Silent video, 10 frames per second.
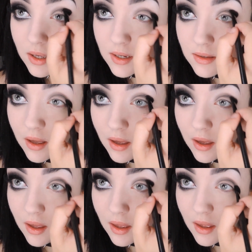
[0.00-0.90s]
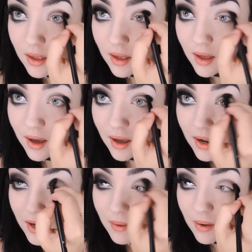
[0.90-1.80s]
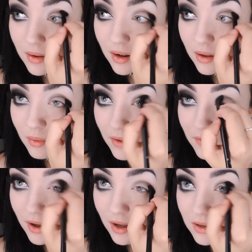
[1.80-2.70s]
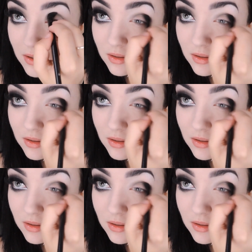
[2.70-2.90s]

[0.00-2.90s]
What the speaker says: like so, and I go out quite far.